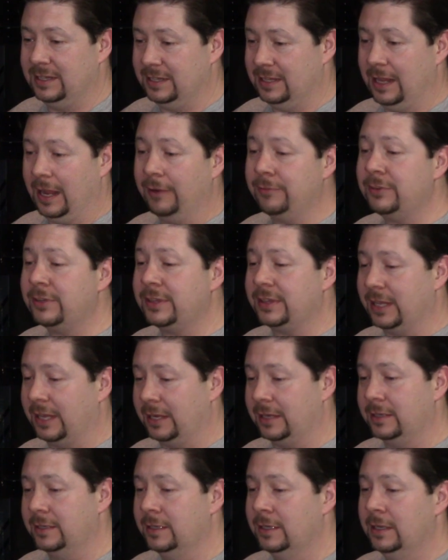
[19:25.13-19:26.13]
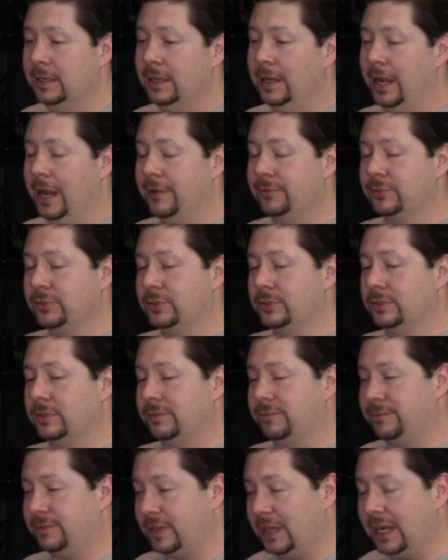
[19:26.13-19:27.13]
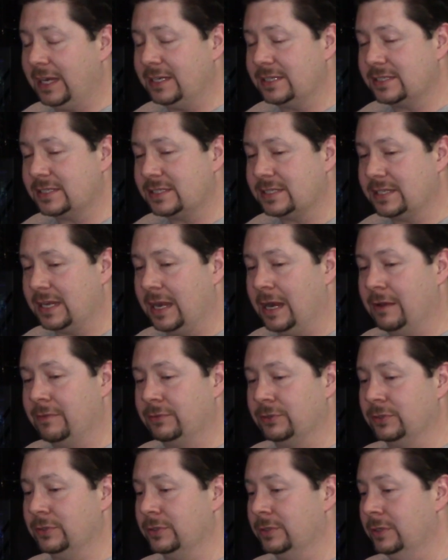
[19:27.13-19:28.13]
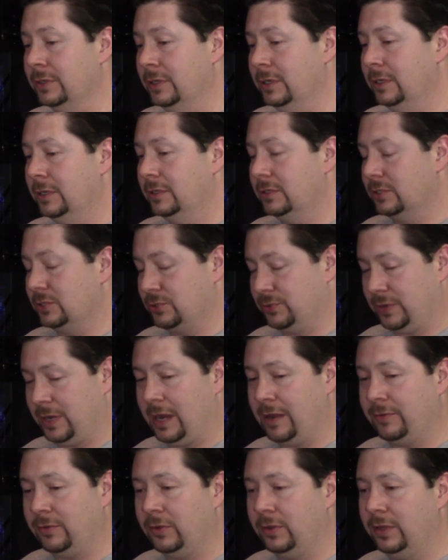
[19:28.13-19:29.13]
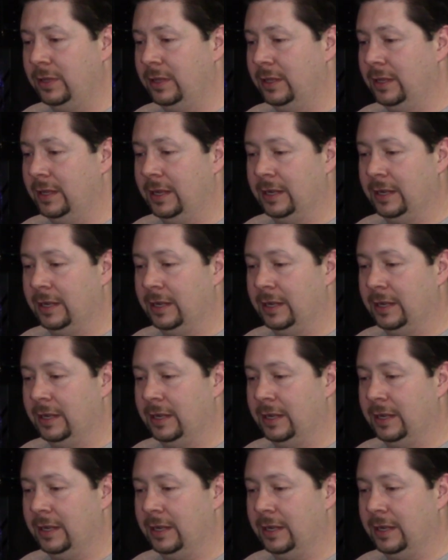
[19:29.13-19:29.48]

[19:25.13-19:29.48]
Everything, after the flights, after the travel,